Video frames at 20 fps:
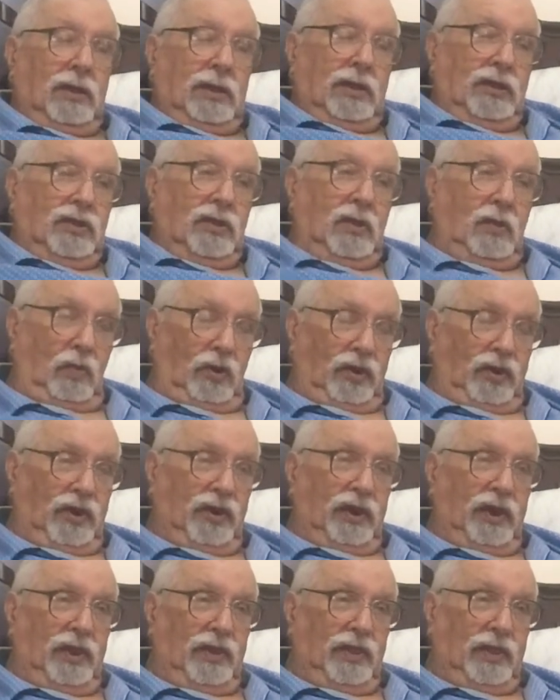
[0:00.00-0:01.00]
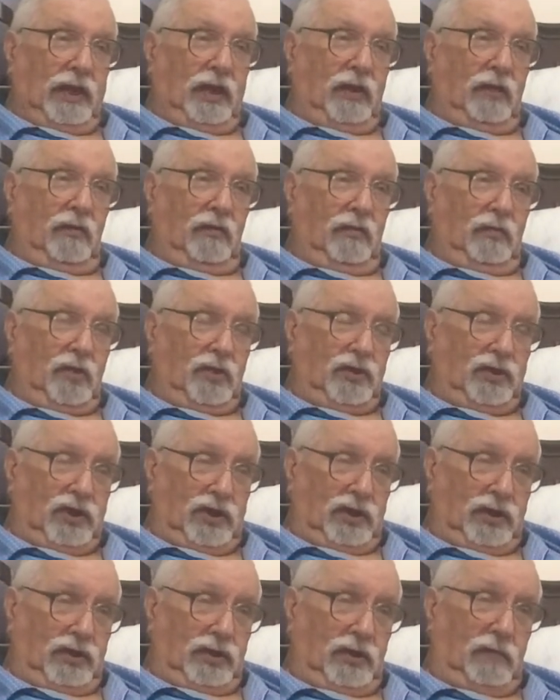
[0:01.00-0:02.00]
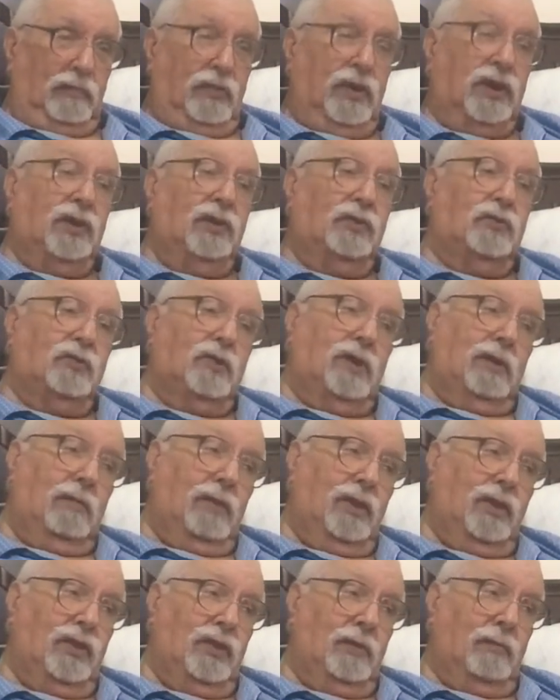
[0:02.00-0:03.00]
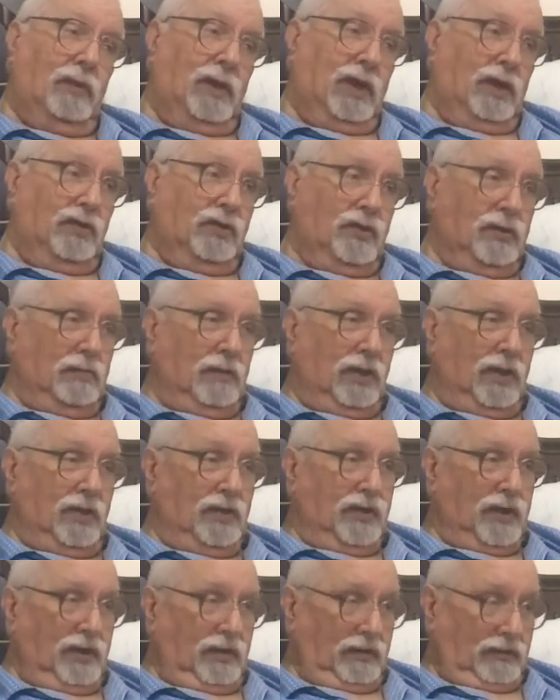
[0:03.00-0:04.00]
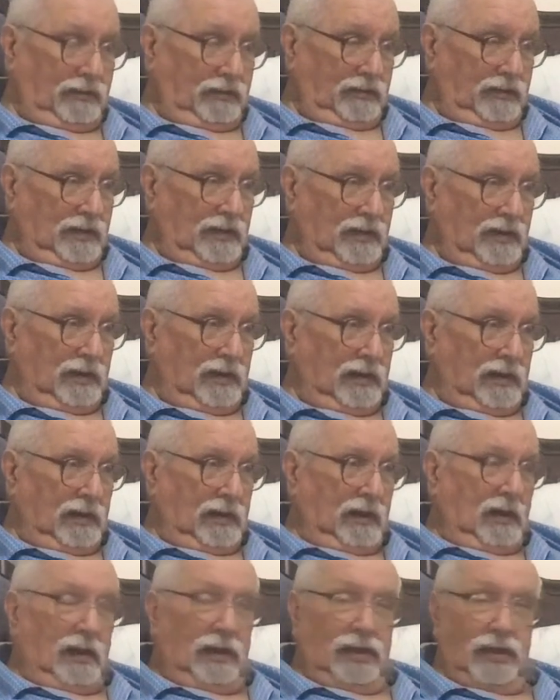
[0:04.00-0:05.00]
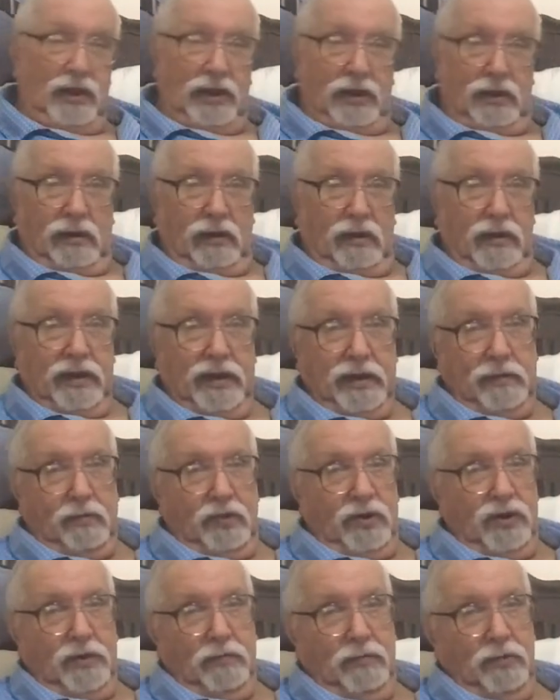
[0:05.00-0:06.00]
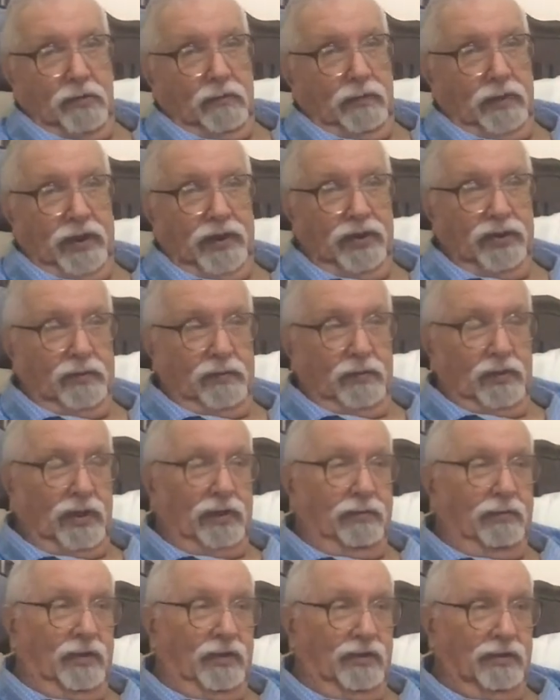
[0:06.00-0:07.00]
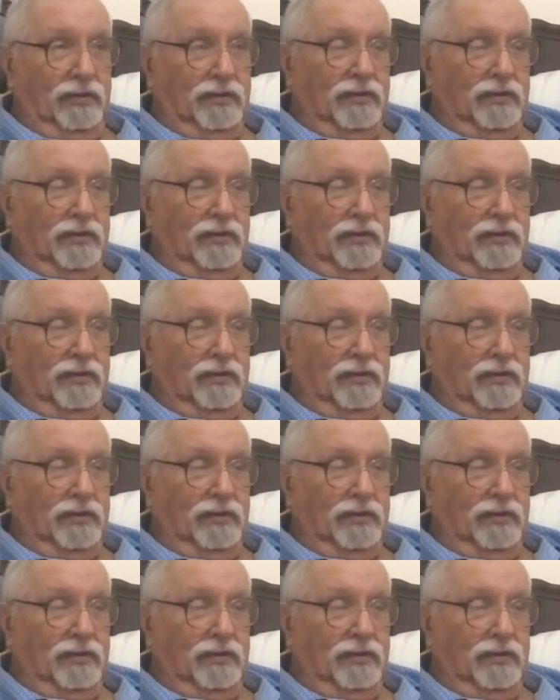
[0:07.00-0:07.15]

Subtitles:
So I wanted to get that off my chest. I've been in trouble in the past about it. They don't like it when you put pen to paper.